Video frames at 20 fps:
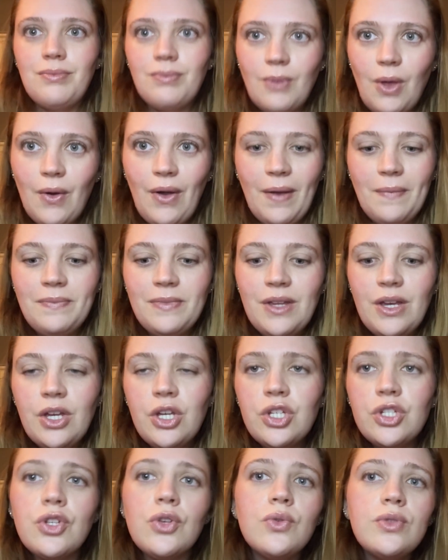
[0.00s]
okay,
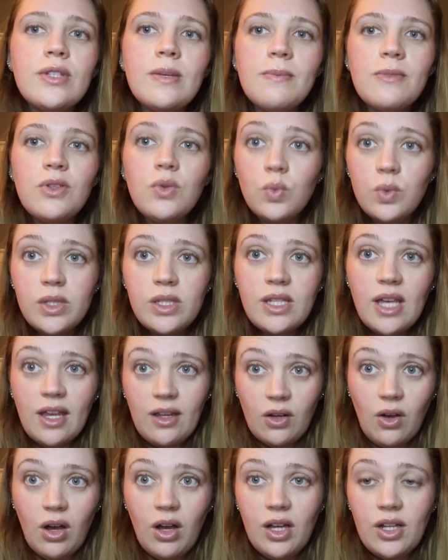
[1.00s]
so some of the ones I
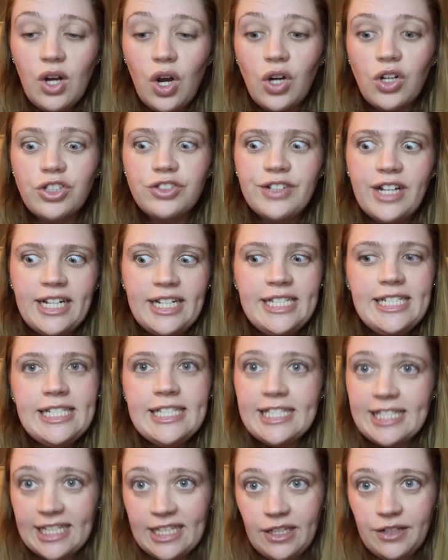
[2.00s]
got are already
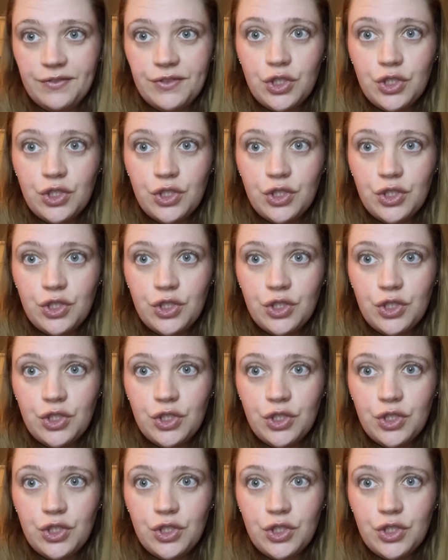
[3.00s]
sleeved,